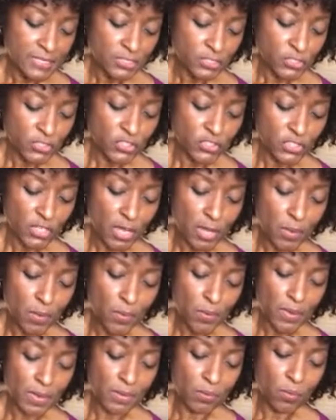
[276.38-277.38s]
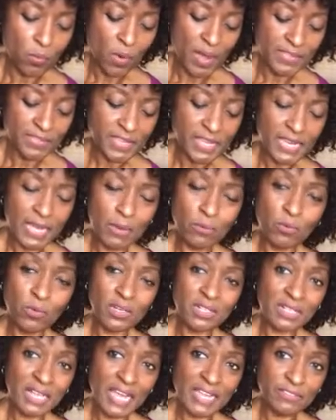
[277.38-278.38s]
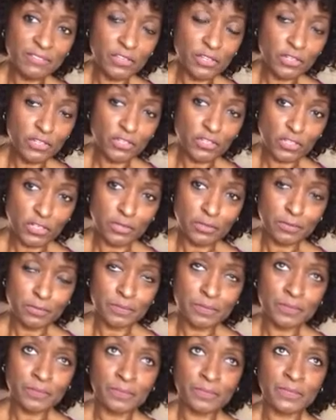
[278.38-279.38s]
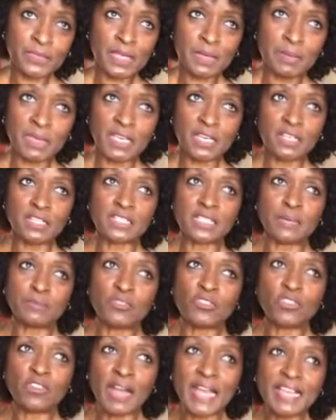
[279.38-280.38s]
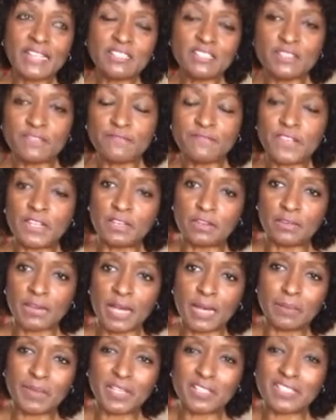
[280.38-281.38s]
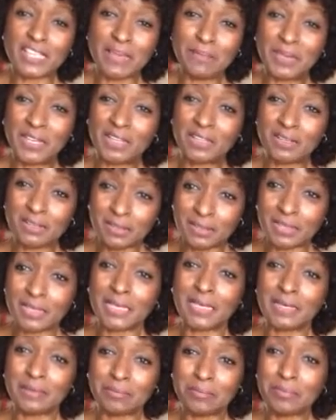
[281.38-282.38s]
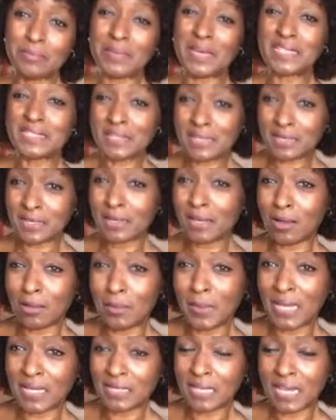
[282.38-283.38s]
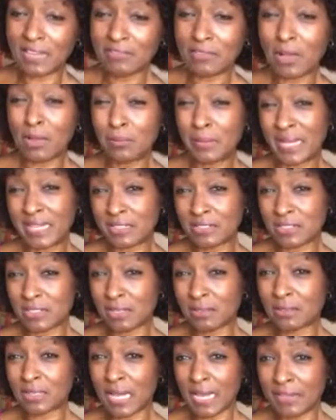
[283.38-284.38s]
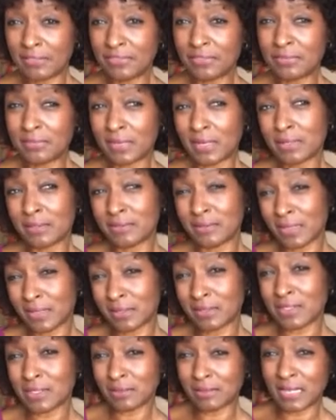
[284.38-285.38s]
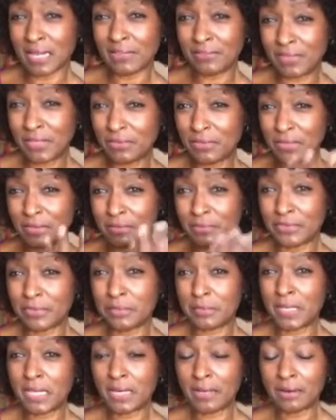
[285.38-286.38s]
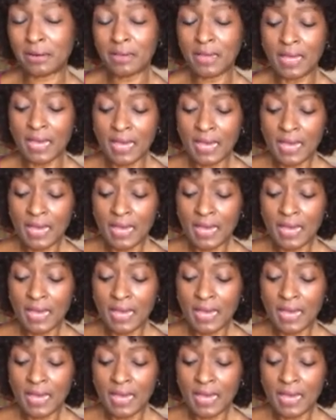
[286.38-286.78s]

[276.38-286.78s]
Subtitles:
So one thing I would like for you to do, because I'm trying to figure out, because I've been cooking basically all my life, all my adult life, young adult life even from there.